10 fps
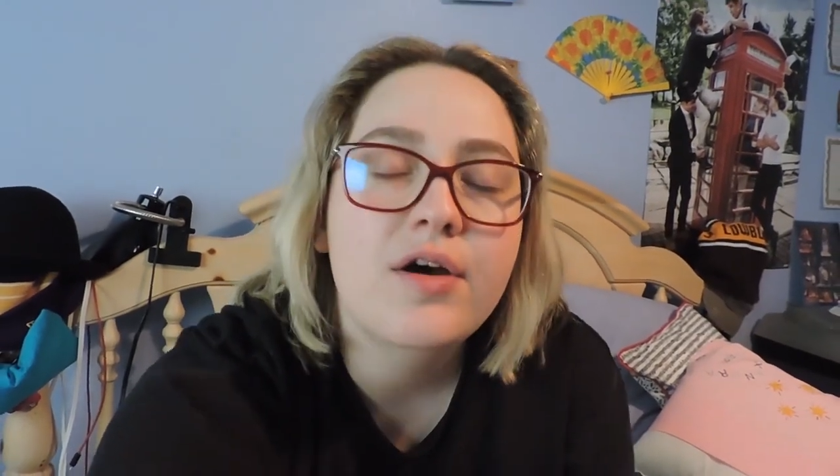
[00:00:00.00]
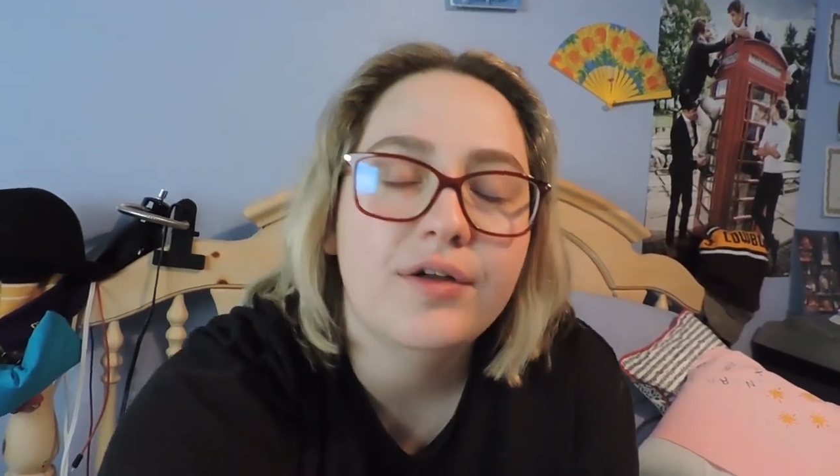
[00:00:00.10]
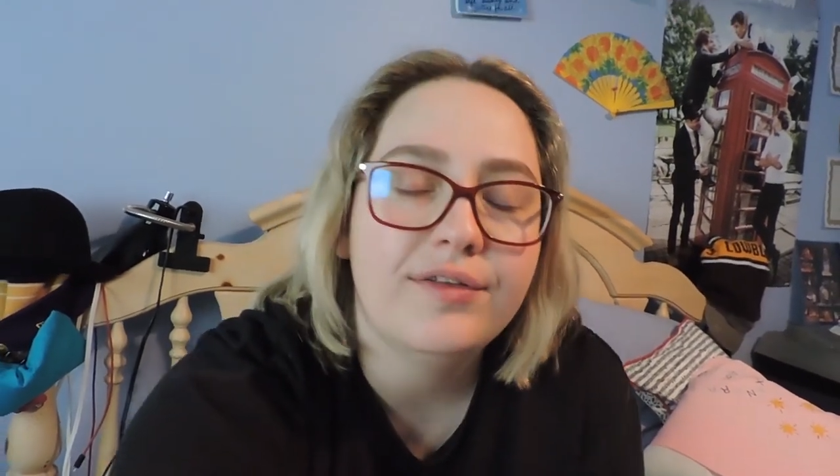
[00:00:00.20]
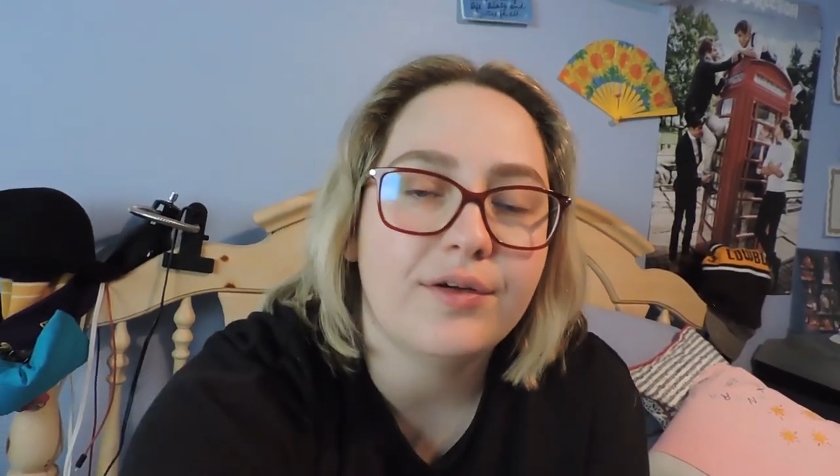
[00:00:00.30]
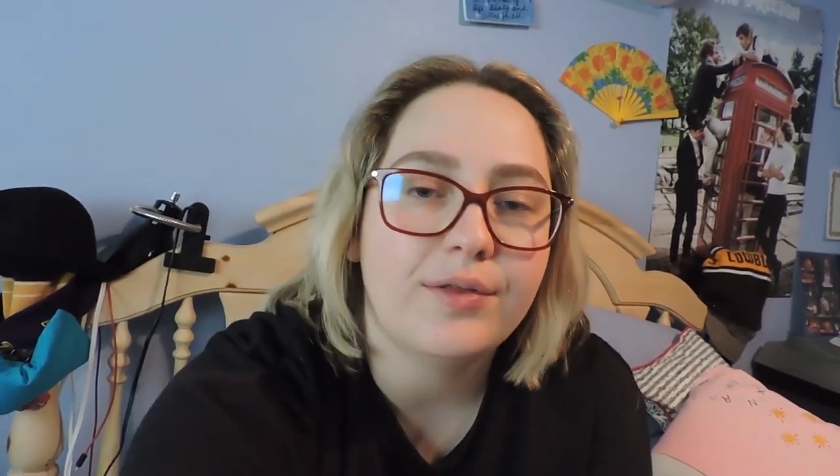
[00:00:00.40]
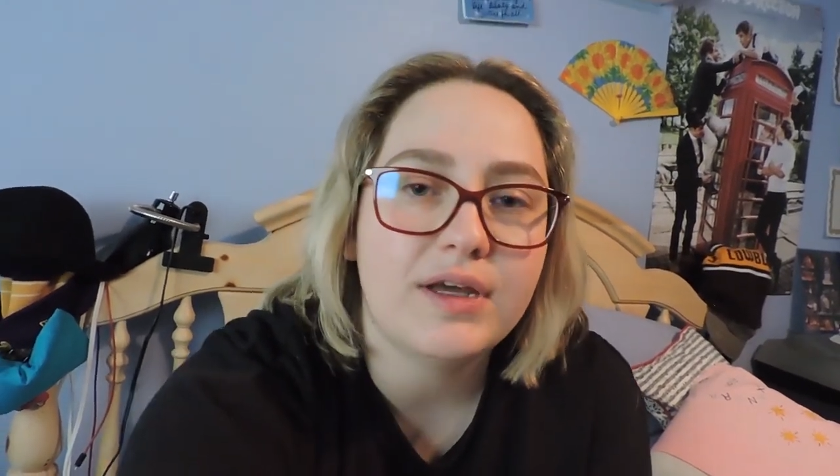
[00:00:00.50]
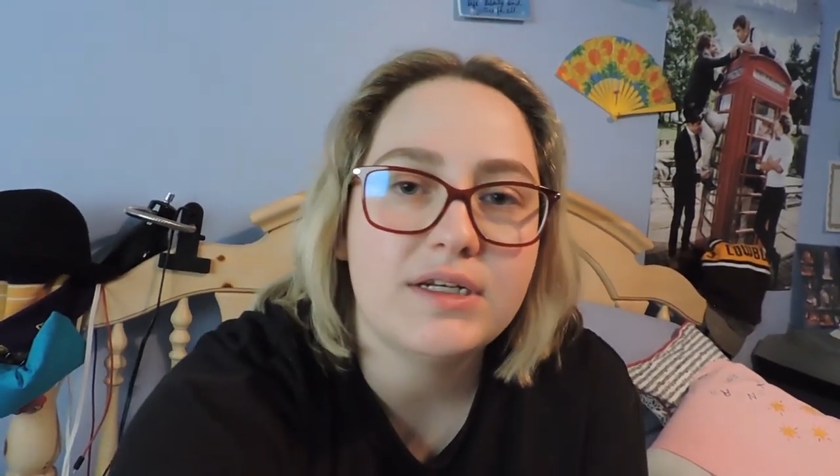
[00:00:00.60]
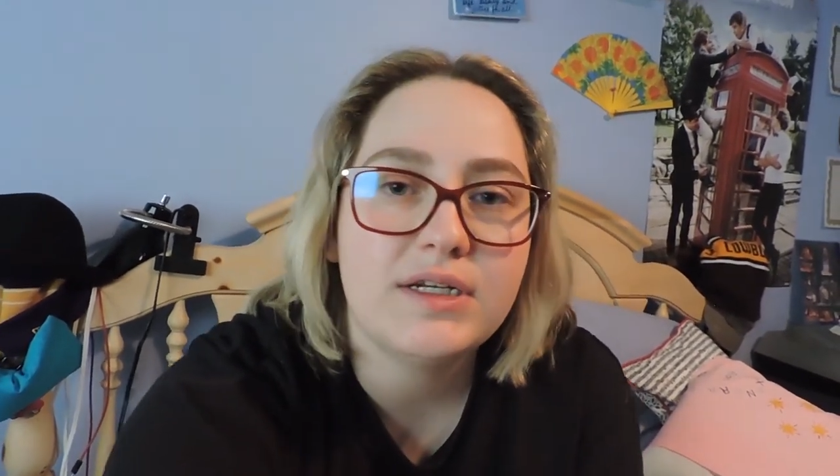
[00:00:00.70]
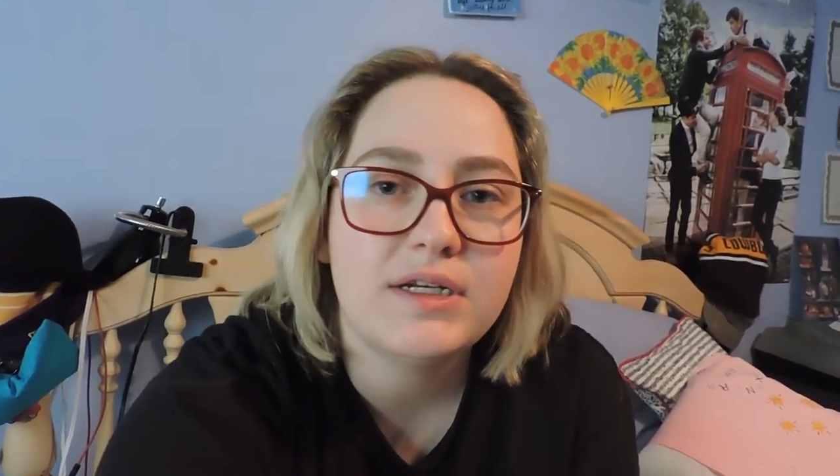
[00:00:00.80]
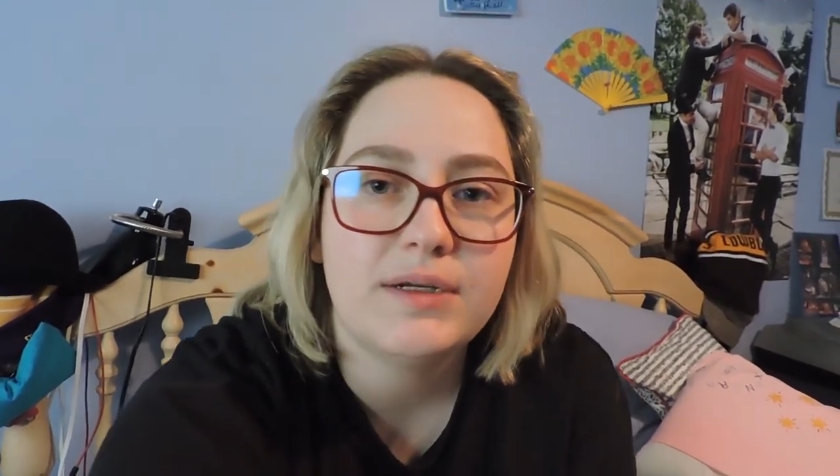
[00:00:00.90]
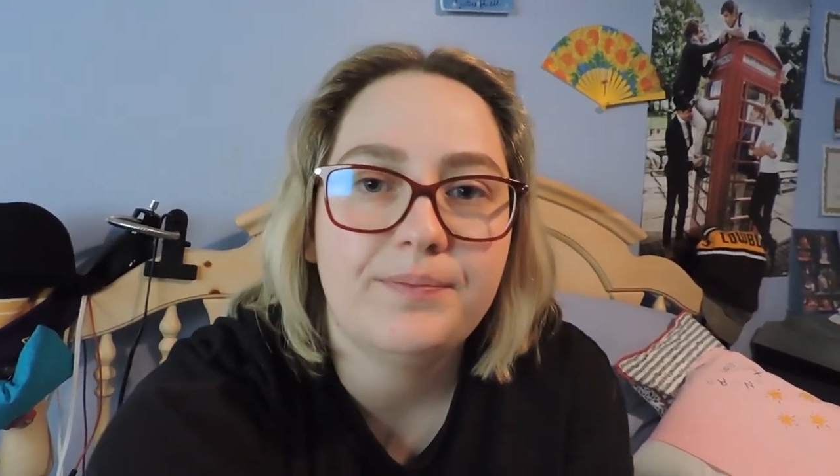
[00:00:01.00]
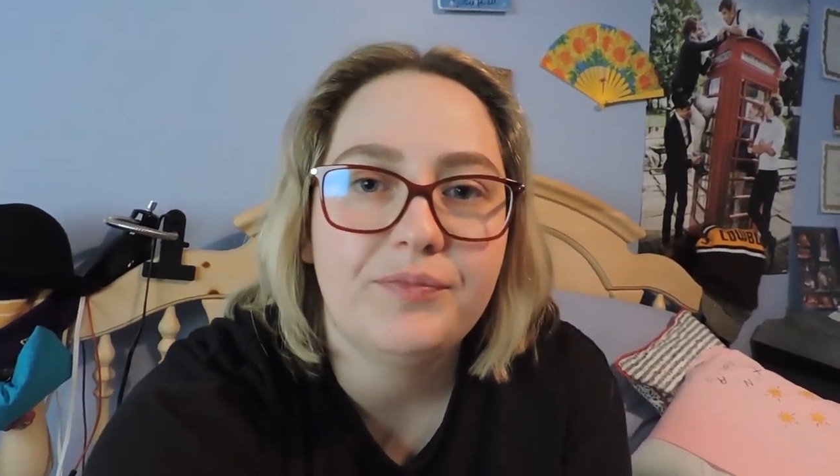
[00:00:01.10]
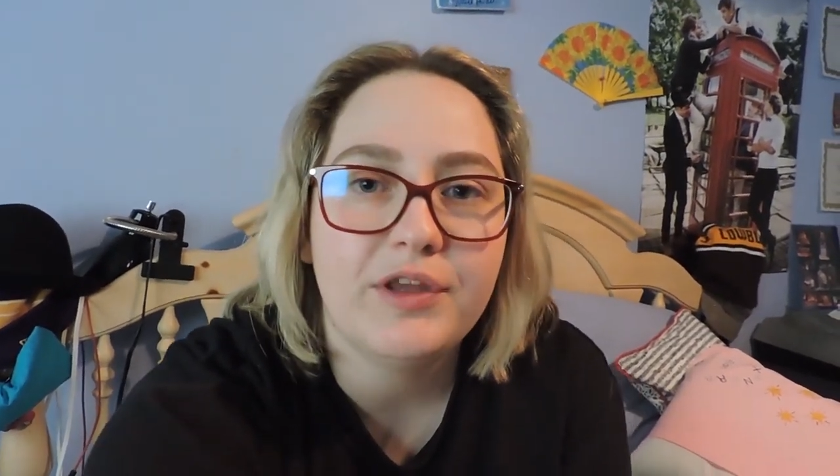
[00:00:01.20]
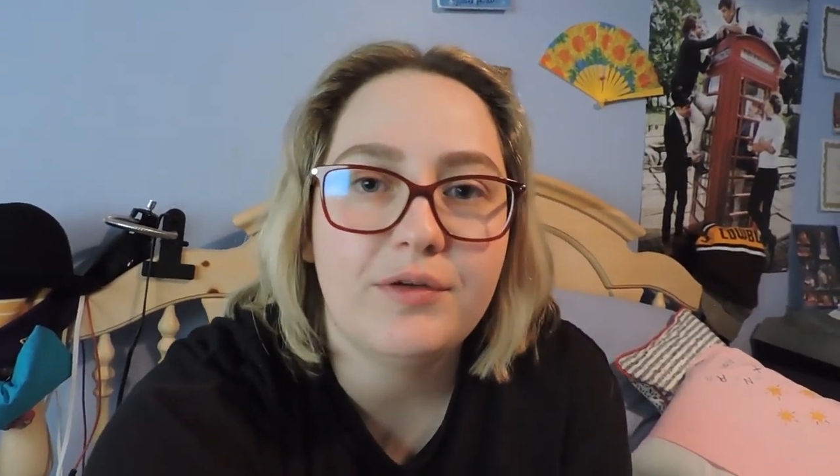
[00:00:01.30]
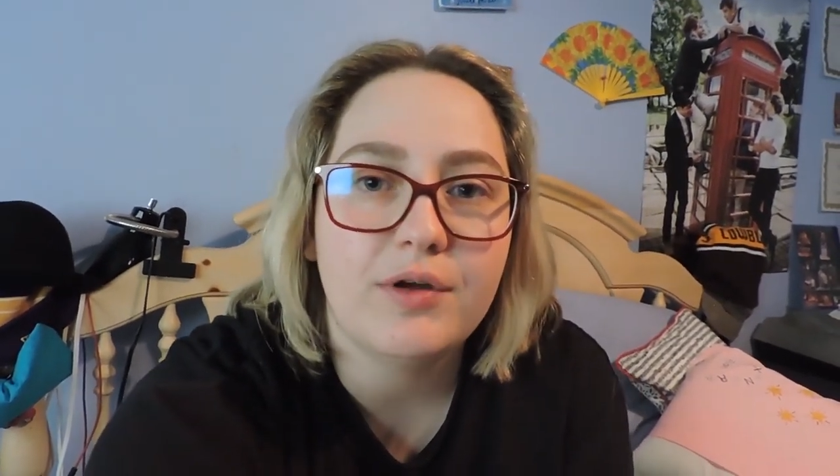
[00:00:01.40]
so that
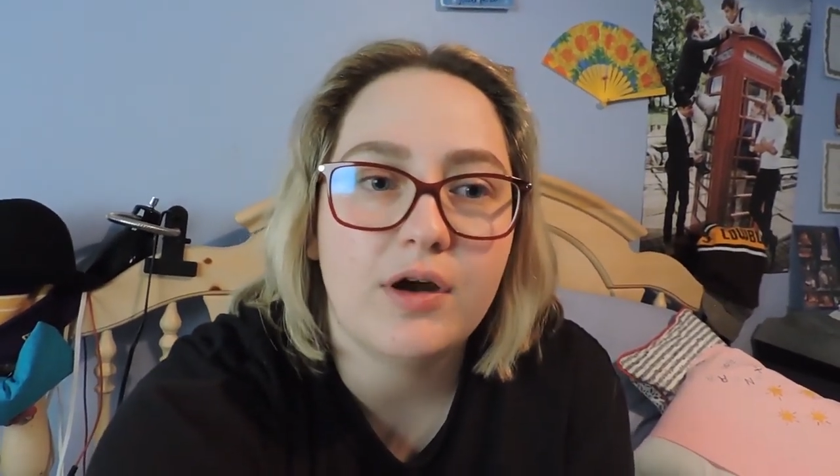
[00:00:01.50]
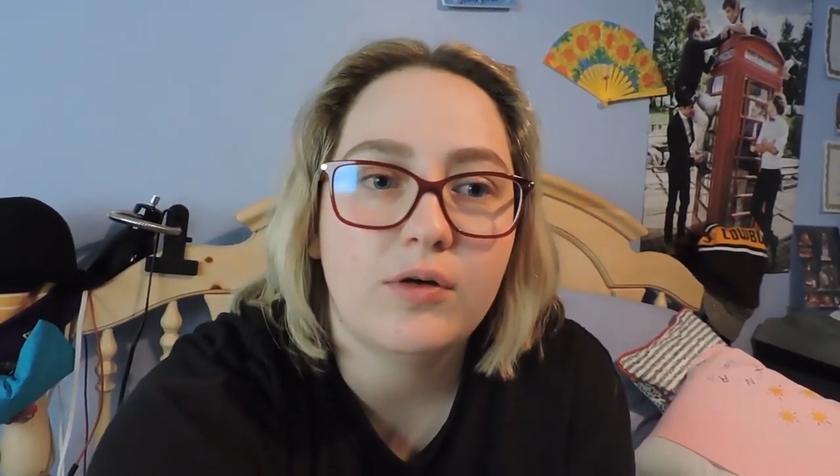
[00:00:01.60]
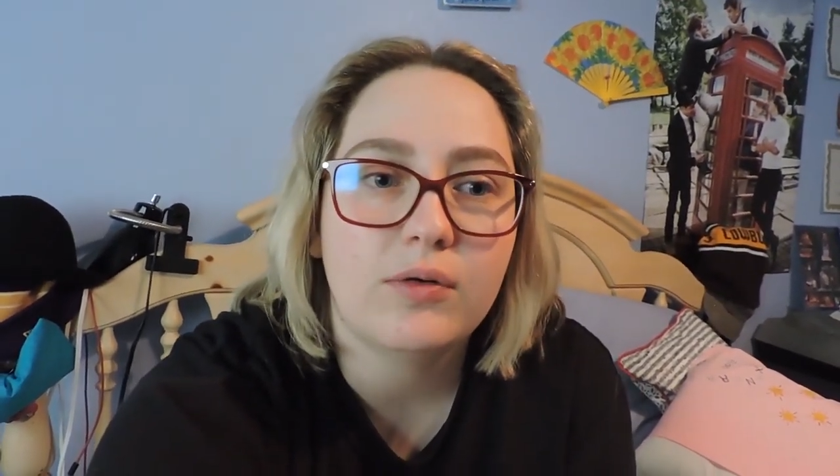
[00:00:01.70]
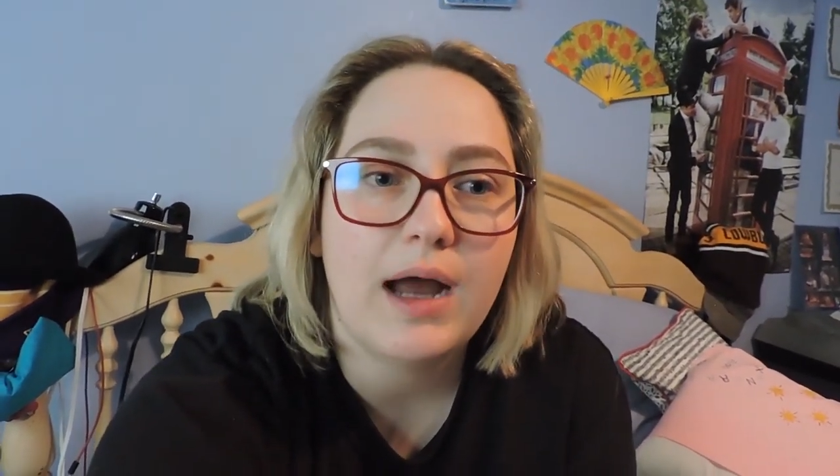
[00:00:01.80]
you know